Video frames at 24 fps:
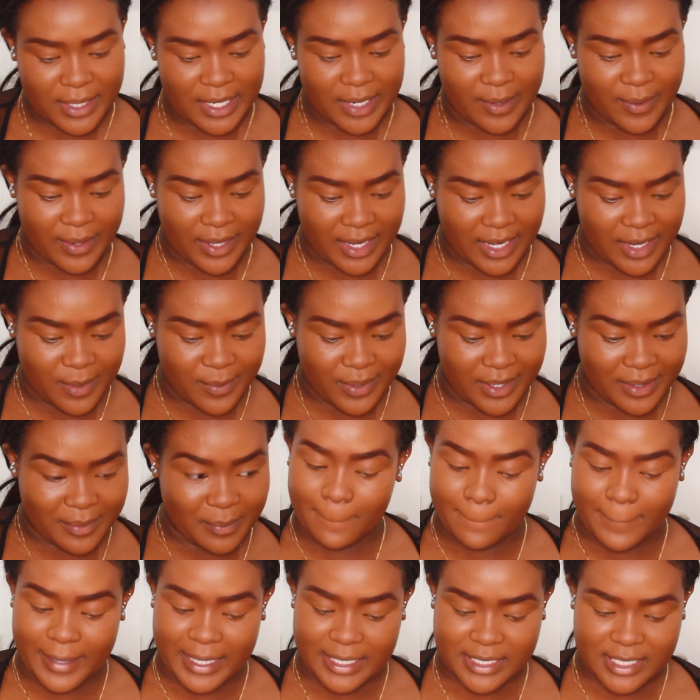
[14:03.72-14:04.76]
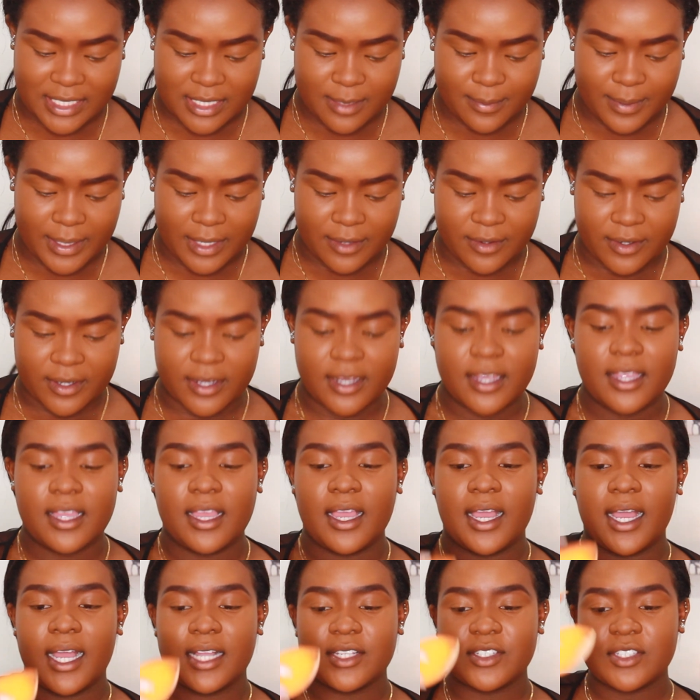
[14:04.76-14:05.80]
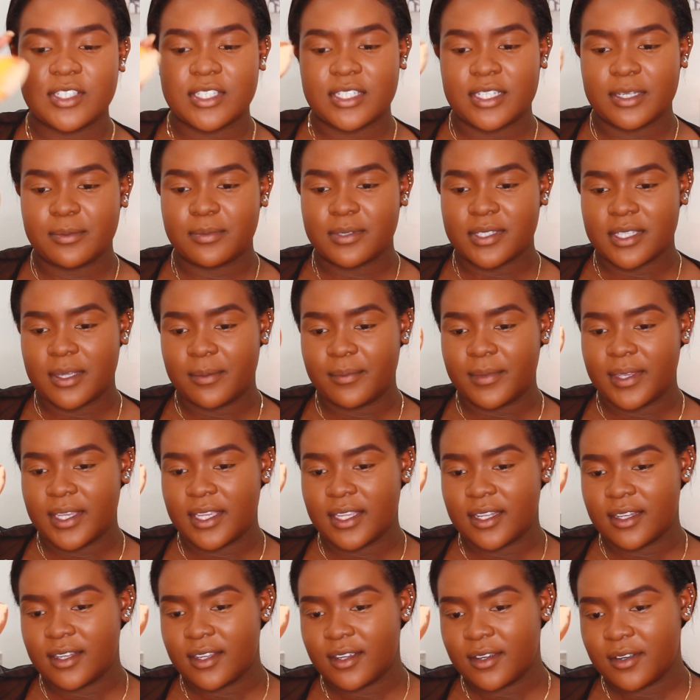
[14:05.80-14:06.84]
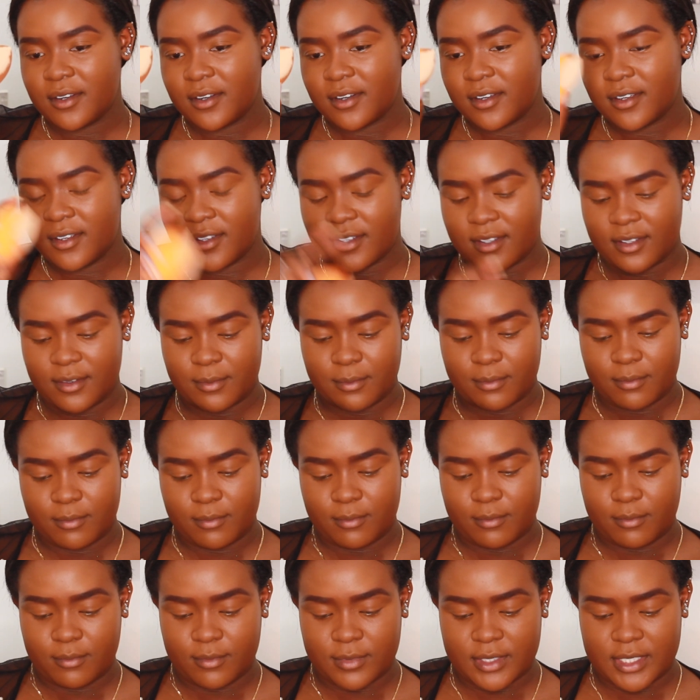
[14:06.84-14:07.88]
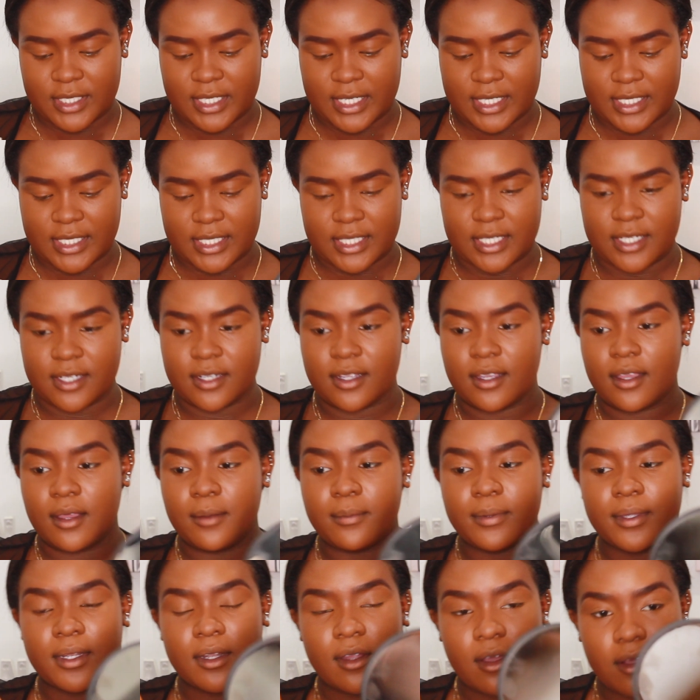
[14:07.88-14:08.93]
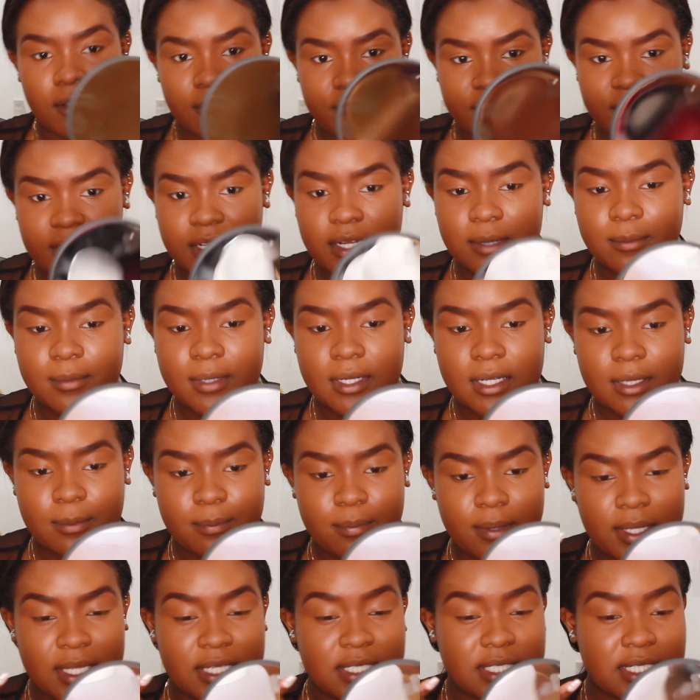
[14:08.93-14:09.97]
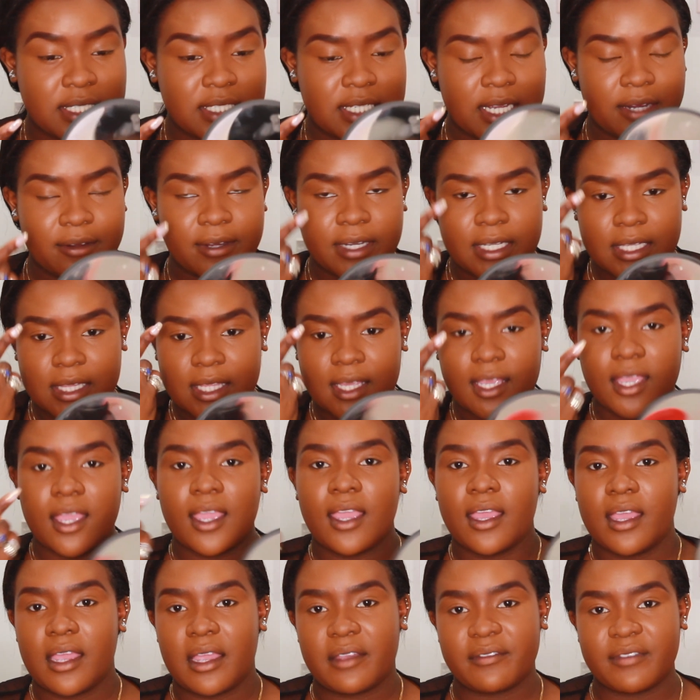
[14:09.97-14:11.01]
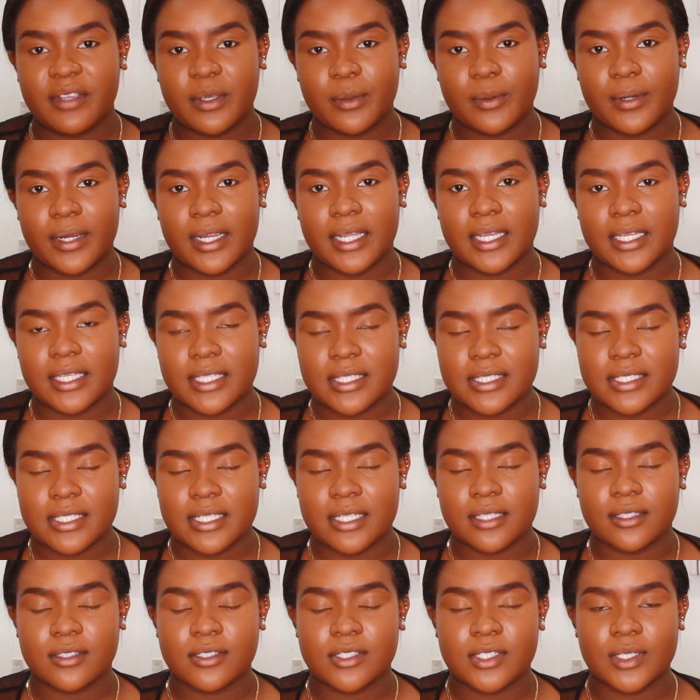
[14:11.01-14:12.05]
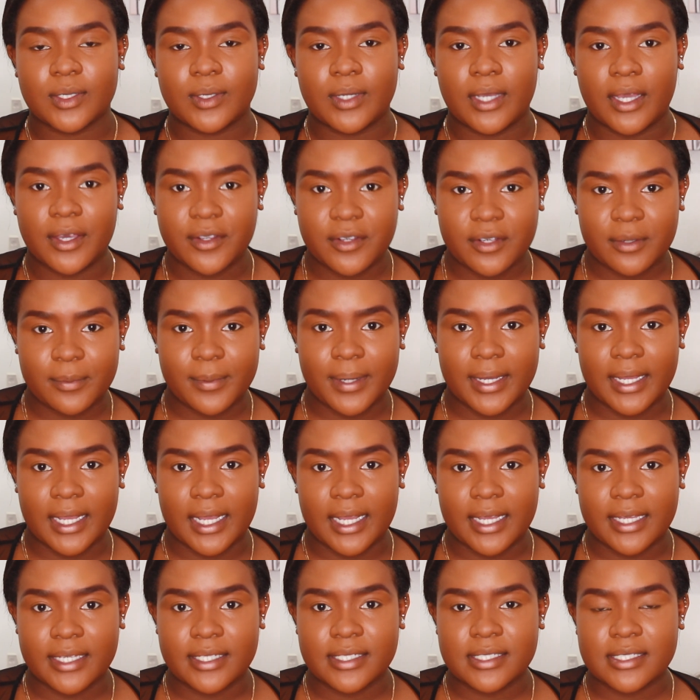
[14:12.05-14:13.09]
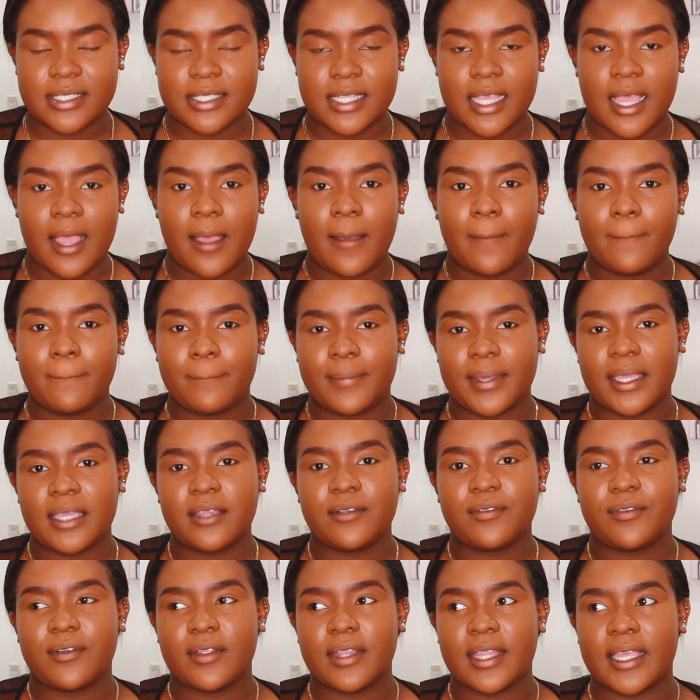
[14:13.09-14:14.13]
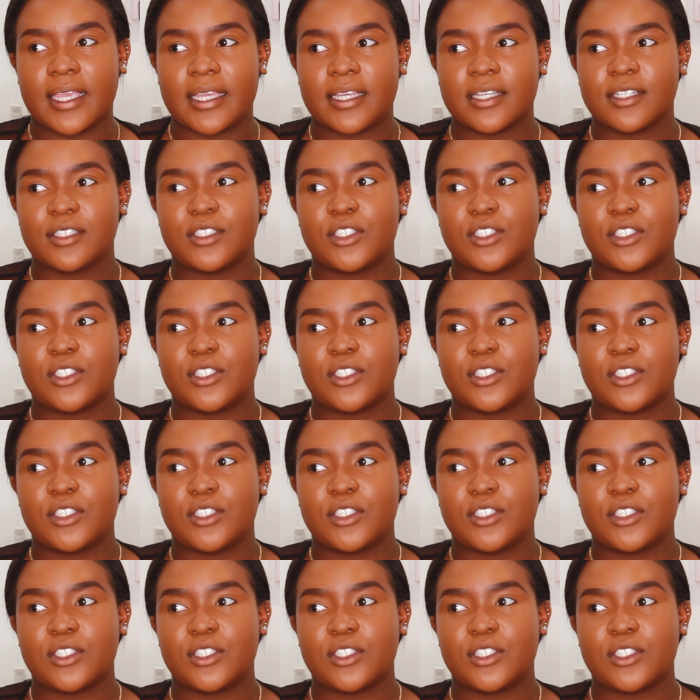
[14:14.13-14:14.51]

me now. Anyway, back to the powder. I just dipped some in, dusted a bit off, and I'm gonna place it directly everywhere I concealed. So under my eyes, bake for like